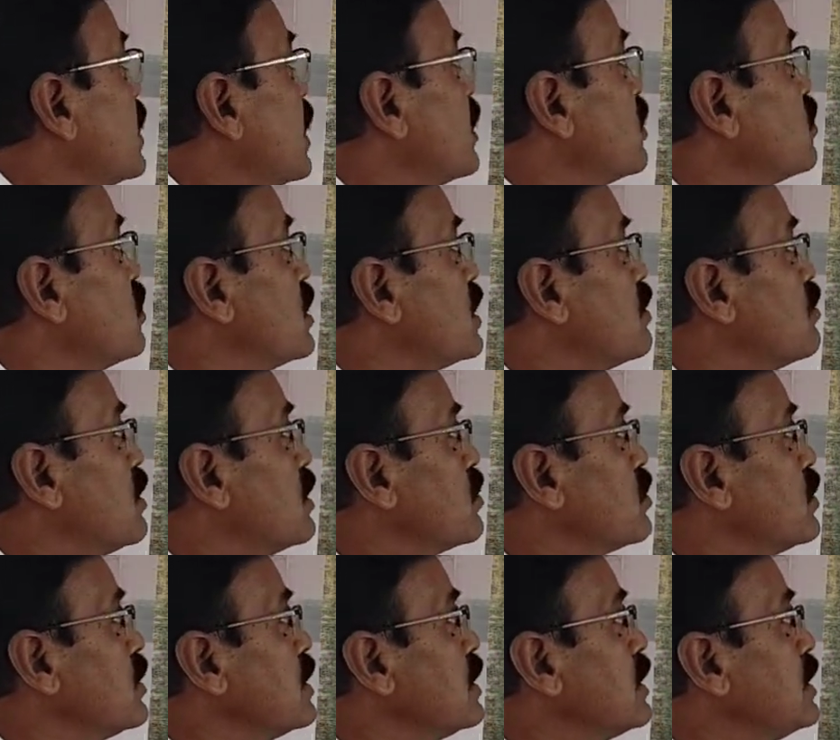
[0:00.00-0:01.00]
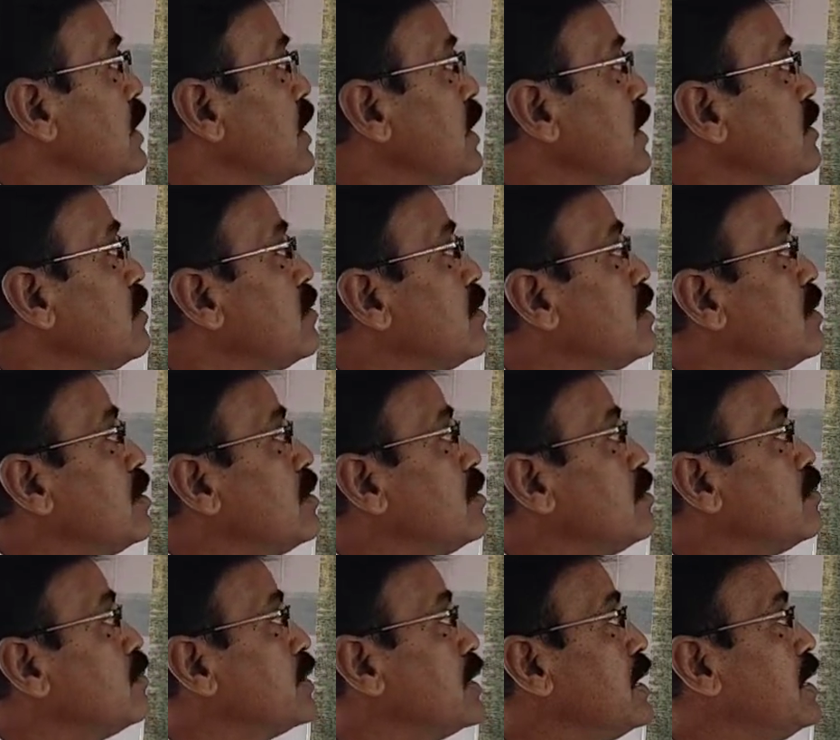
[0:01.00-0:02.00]
Trichoderma growing in a
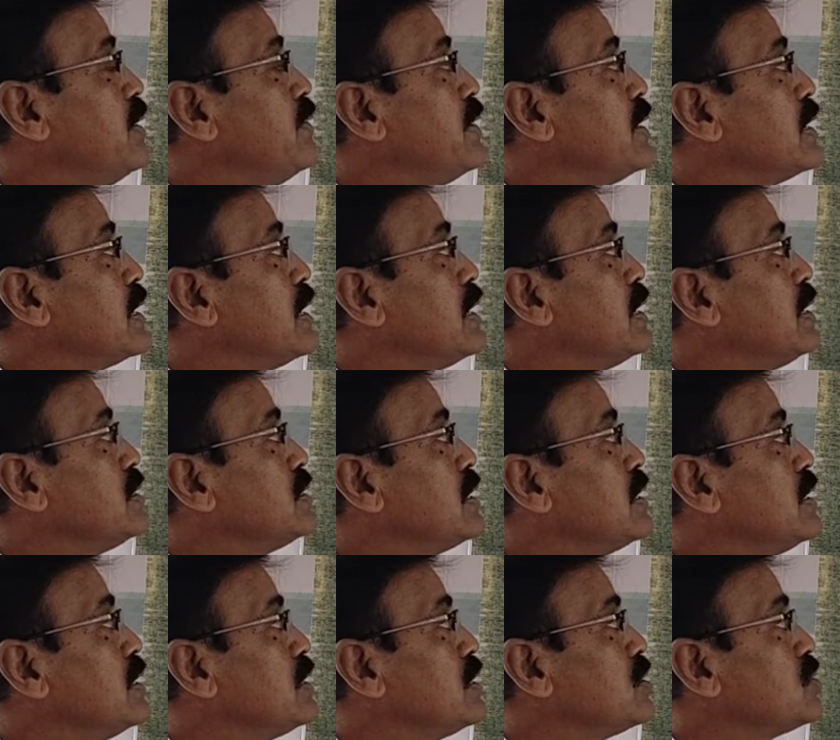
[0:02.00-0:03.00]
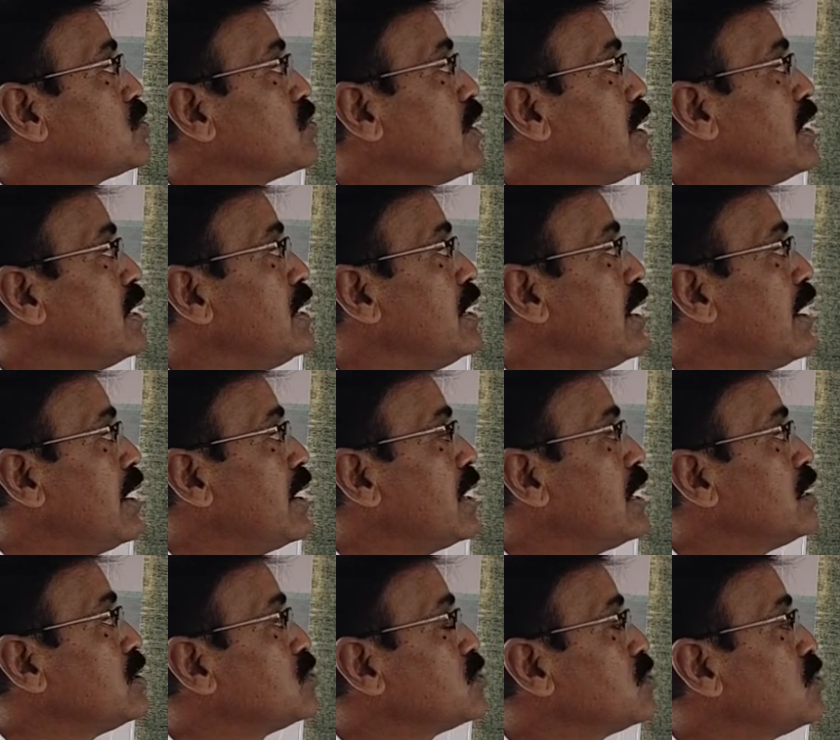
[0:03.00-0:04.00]
free living condition in the soil, and
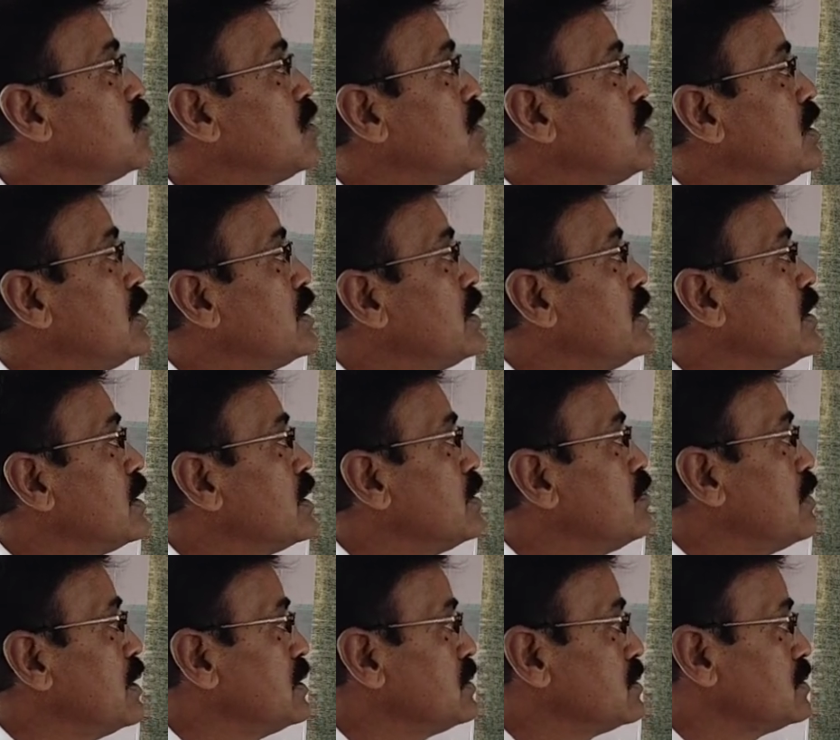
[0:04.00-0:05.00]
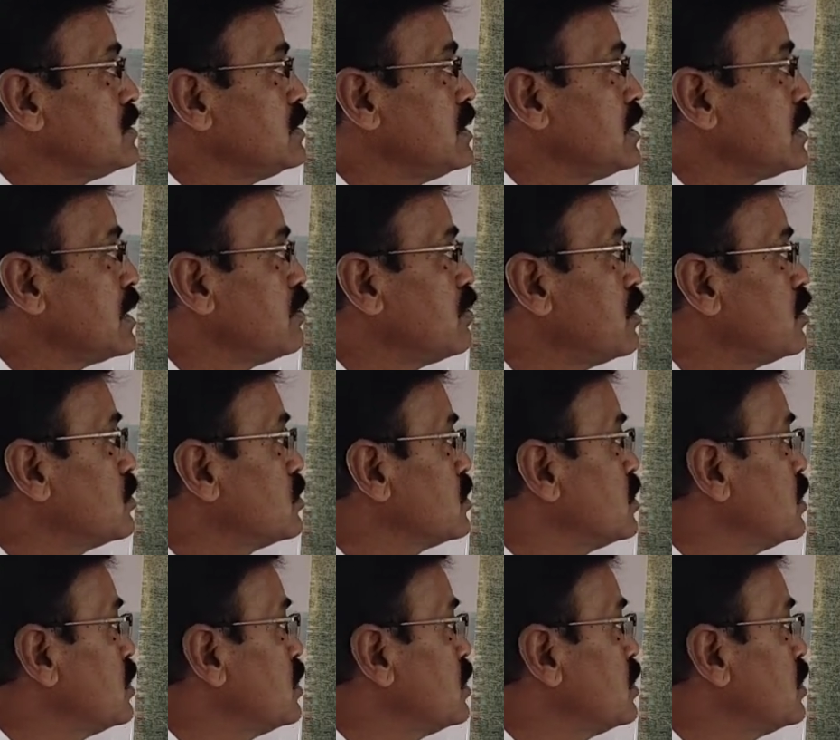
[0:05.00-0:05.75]
also it remains near about